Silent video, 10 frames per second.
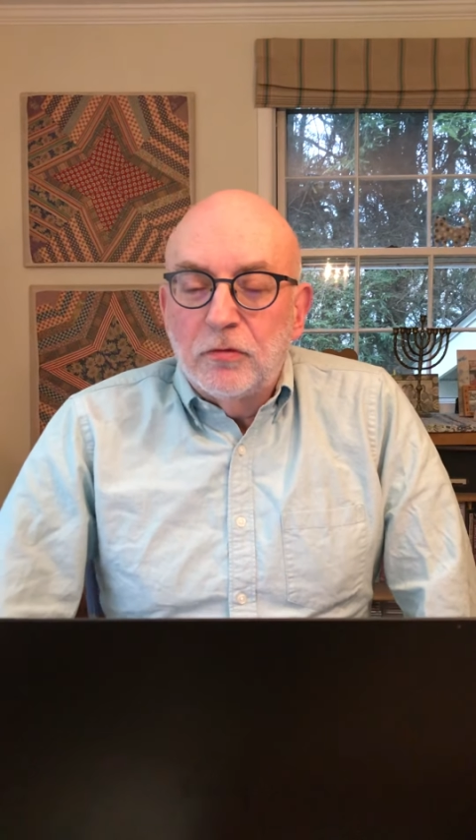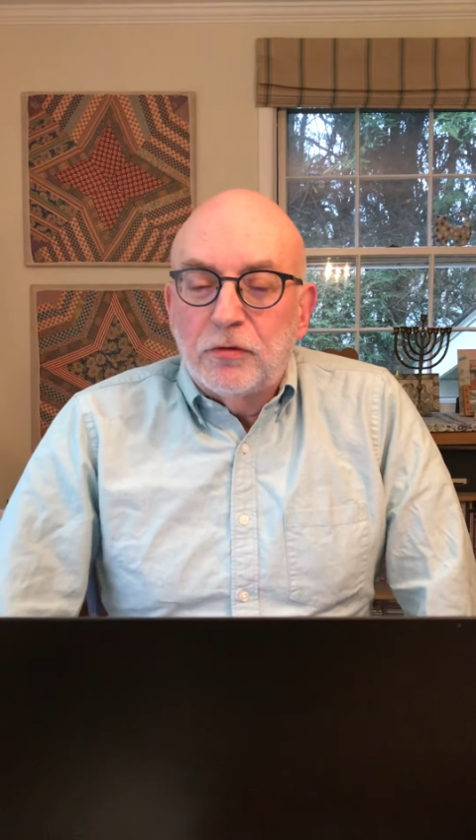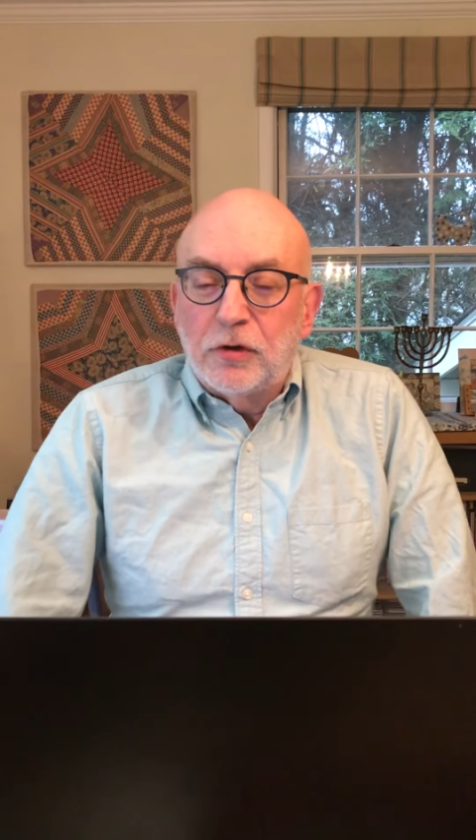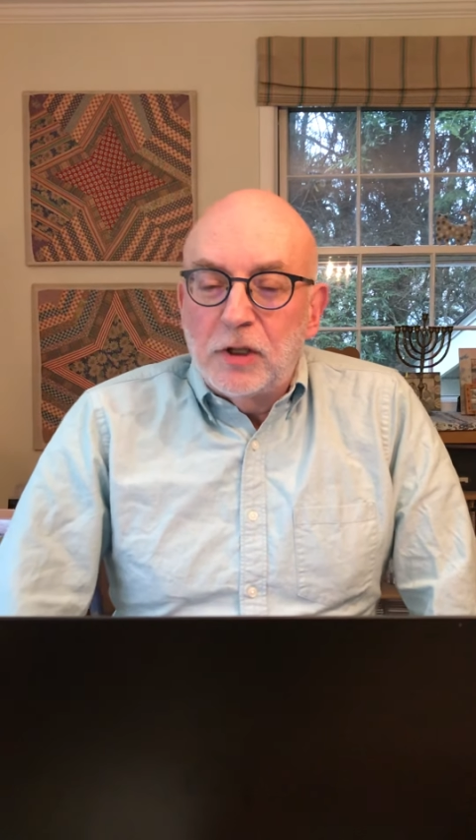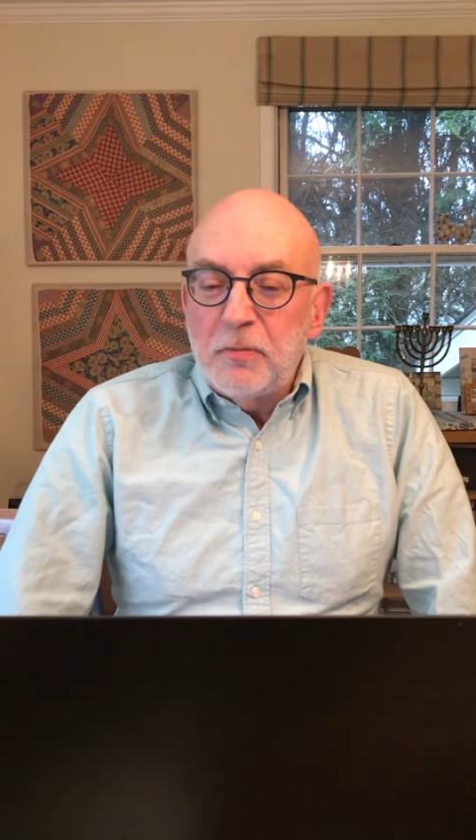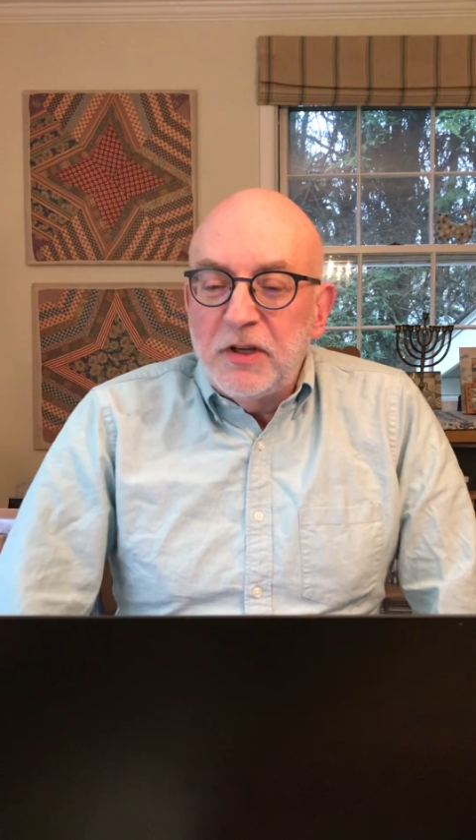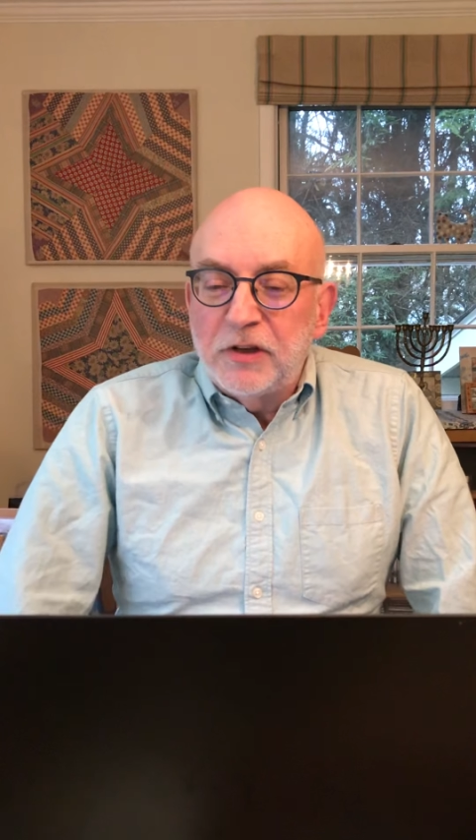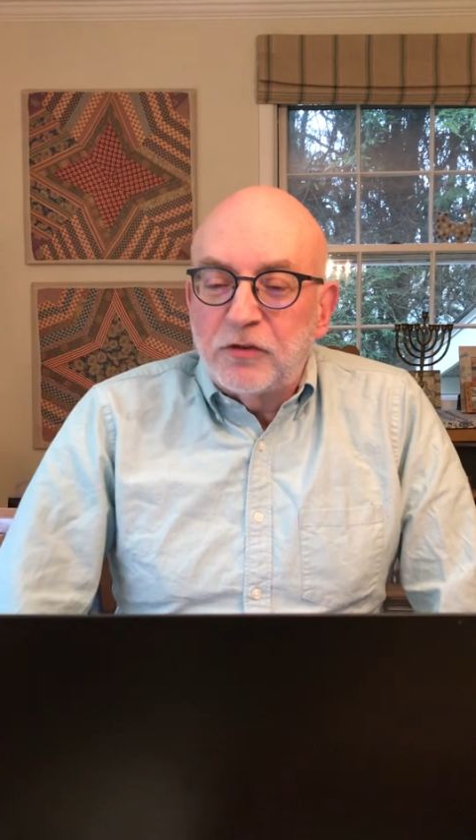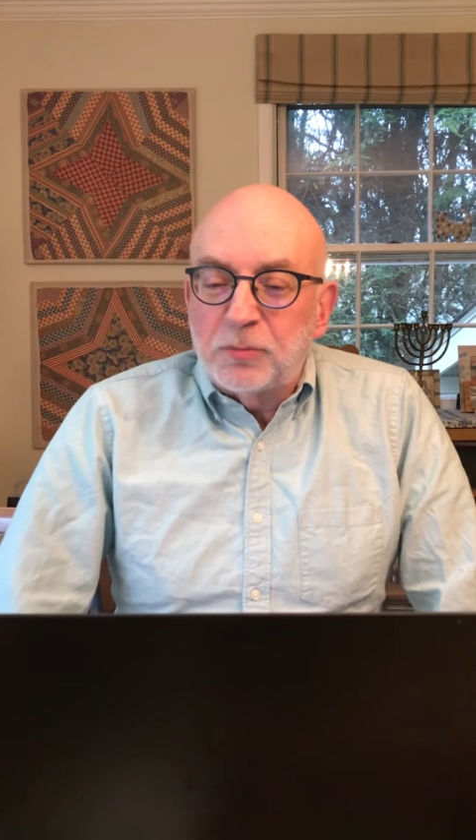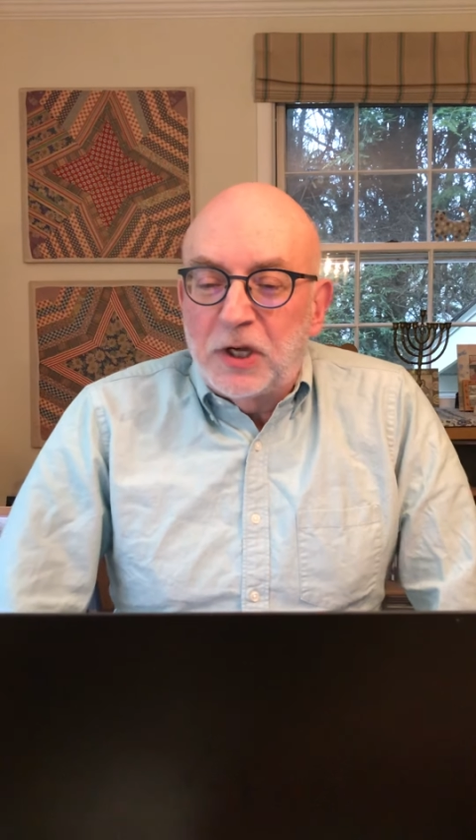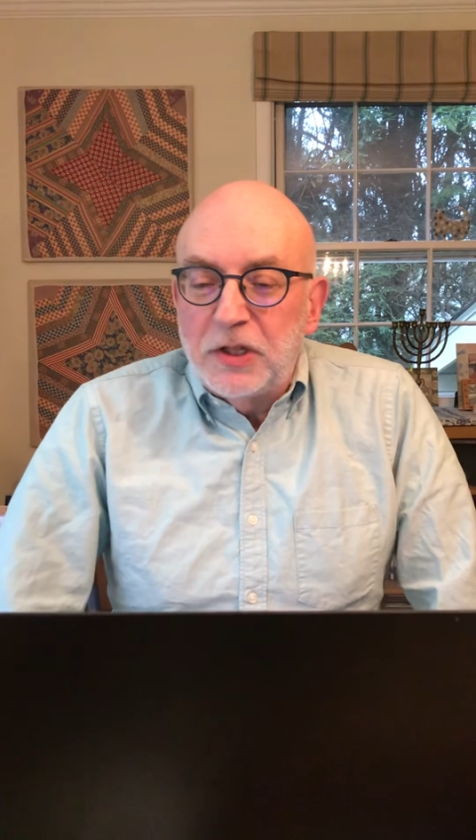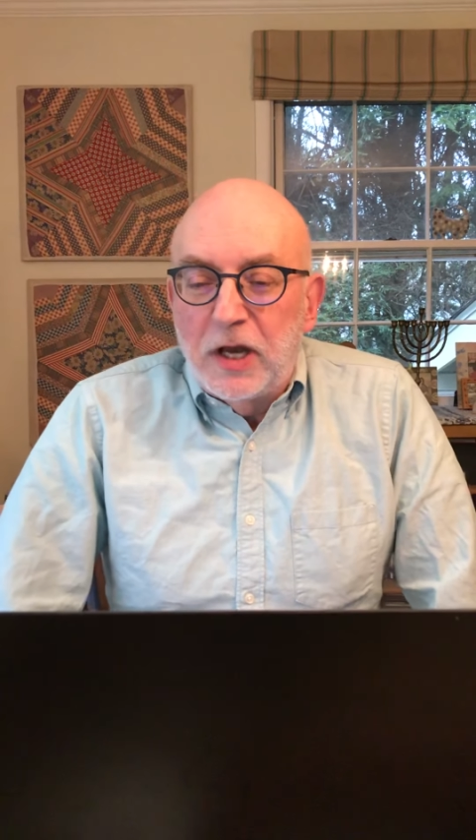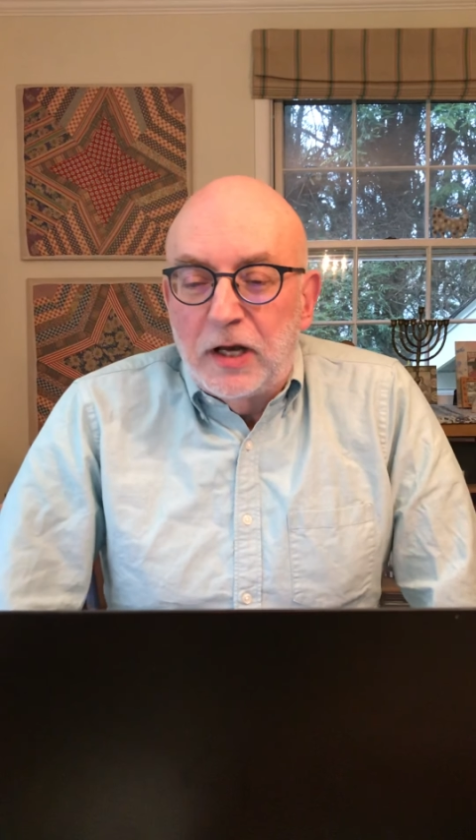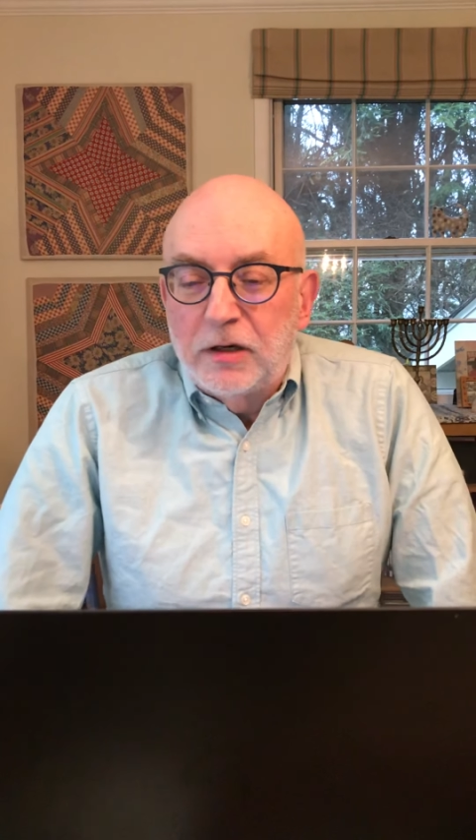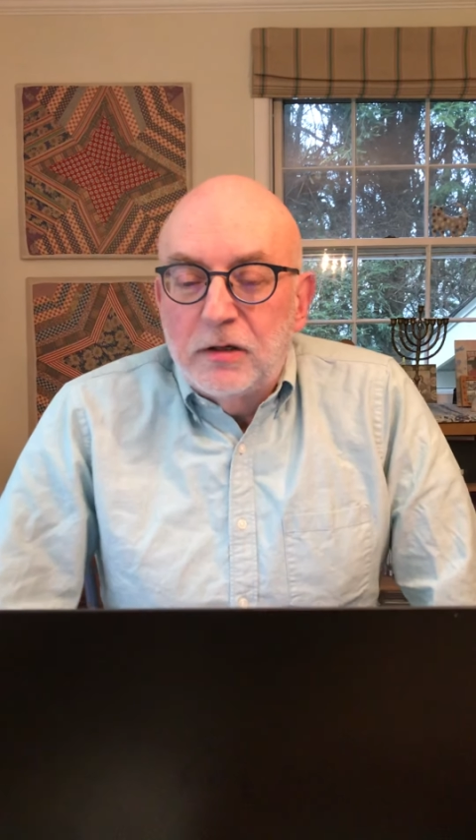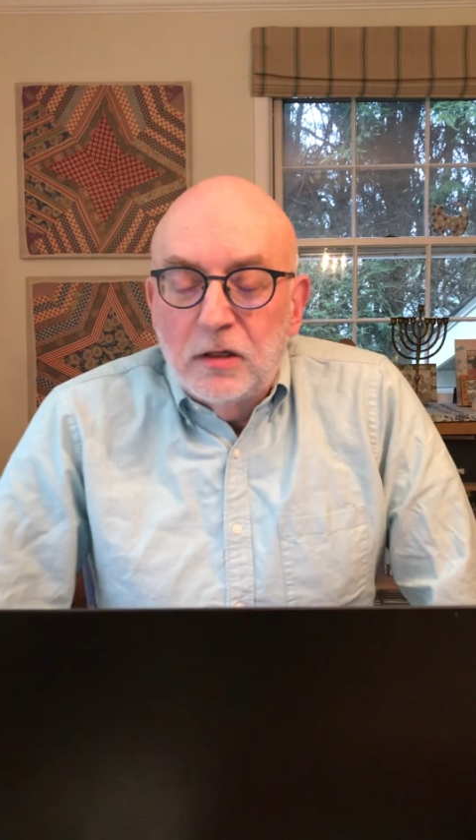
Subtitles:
so let me explain that.